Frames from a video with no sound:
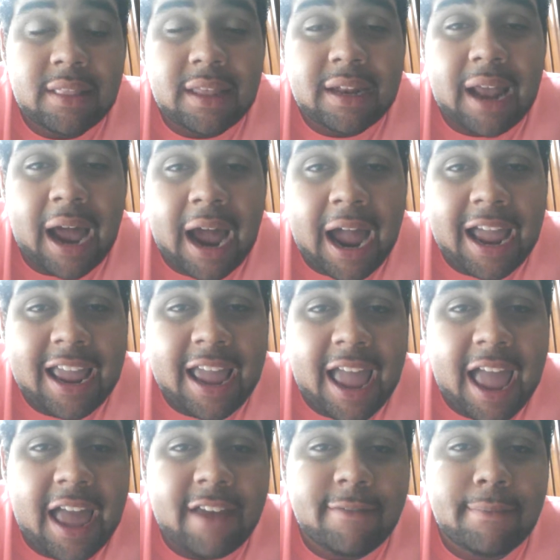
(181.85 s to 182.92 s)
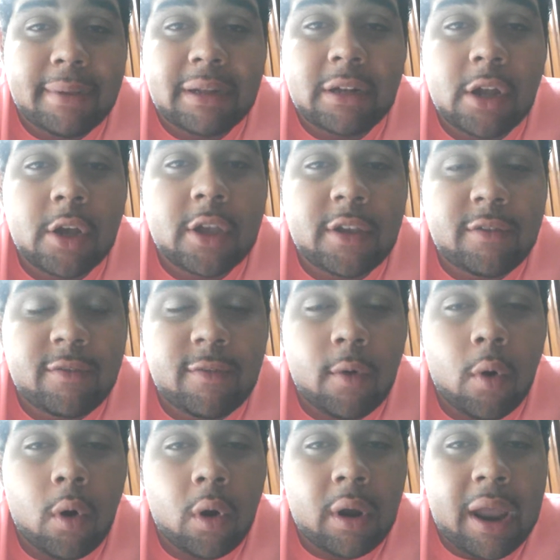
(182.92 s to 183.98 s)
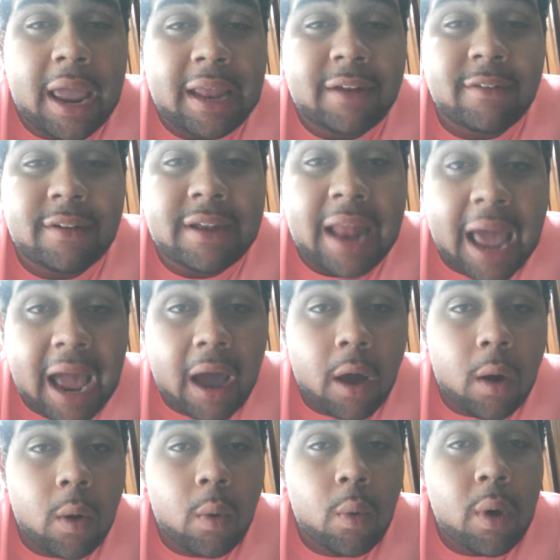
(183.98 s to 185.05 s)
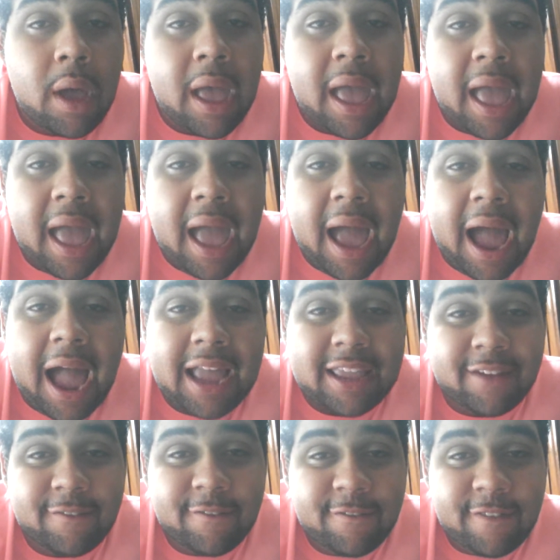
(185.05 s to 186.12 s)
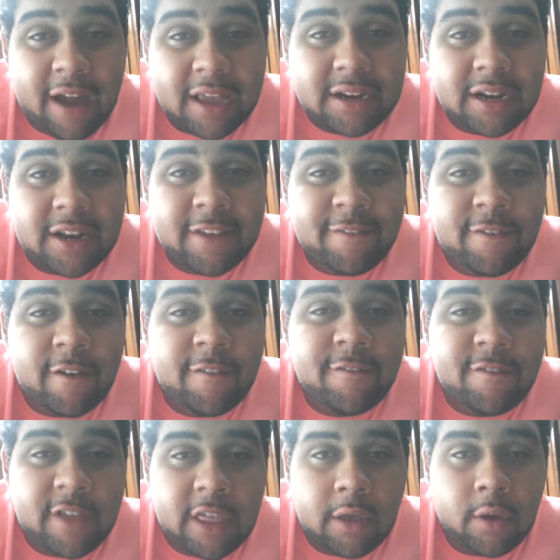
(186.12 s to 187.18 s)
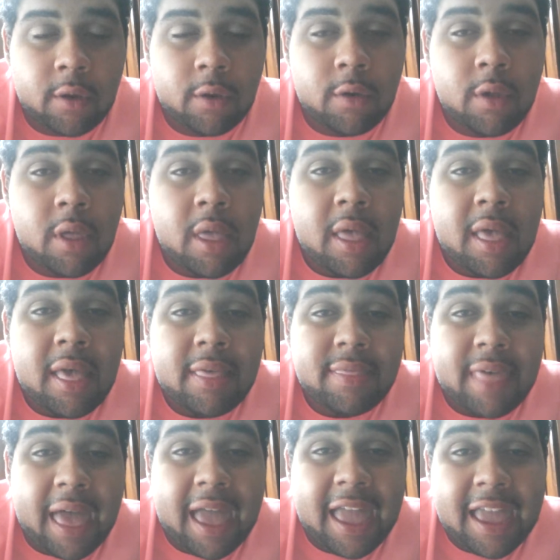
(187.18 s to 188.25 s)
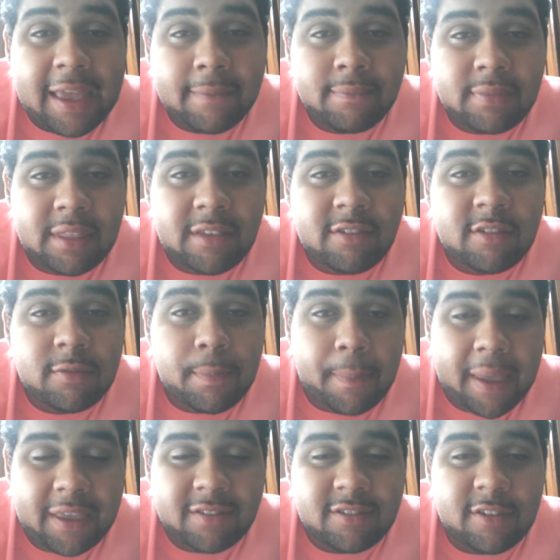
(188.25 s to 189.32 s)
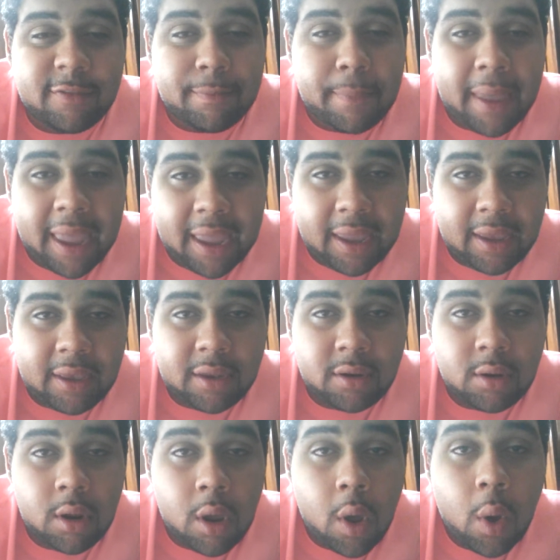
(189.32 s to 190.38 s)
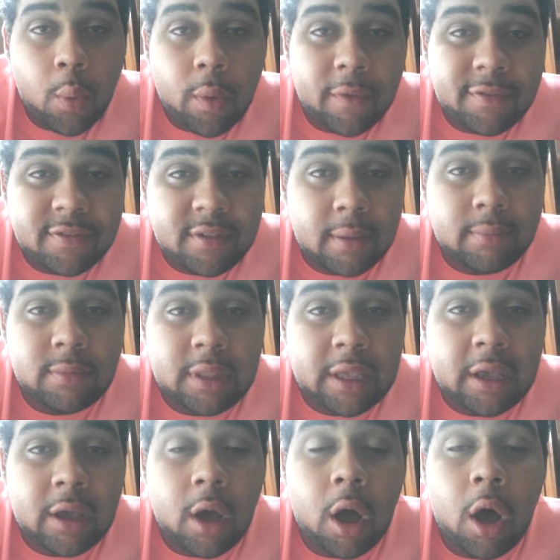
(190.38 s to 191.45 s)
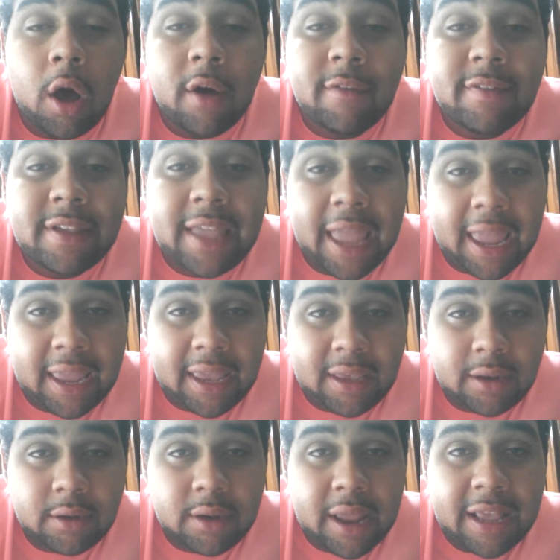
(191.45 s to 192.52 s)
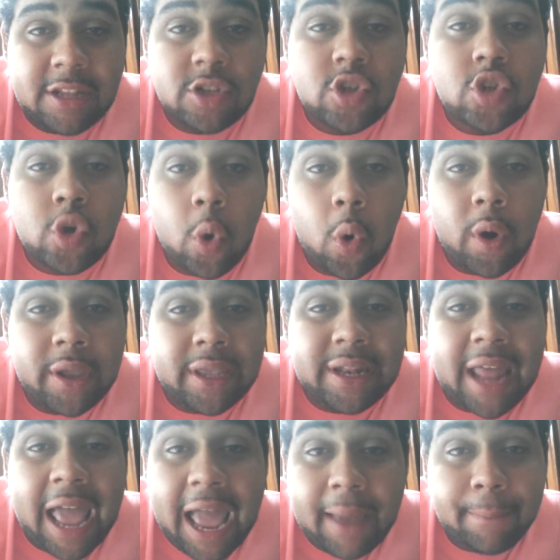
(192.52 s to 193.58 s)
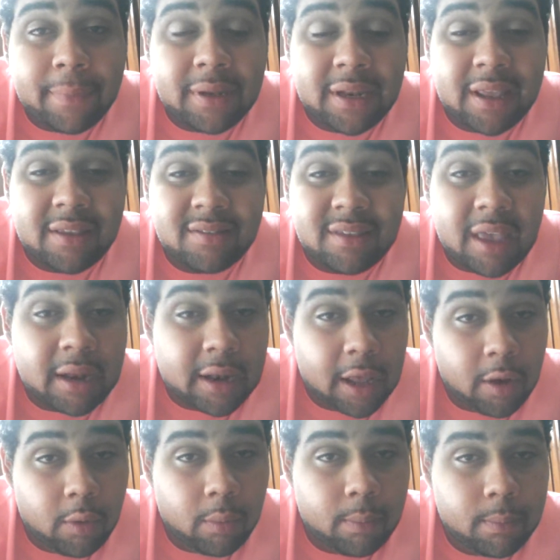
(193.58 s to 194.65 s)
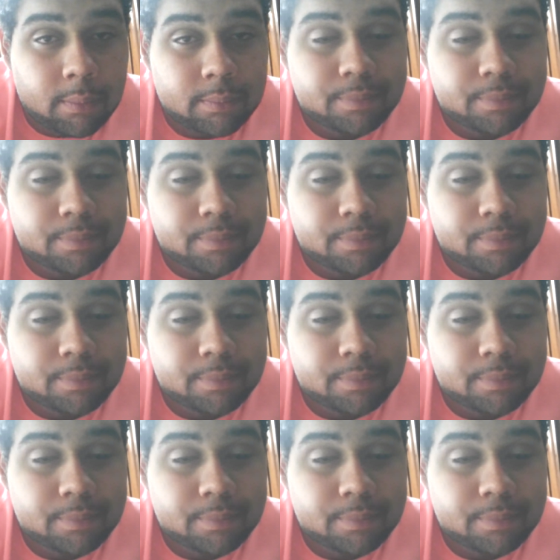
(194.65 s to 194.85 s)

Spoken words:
that I have been looking for, and now I can finally fulfill that empty space of pain with something of gain and joy and happiness and help.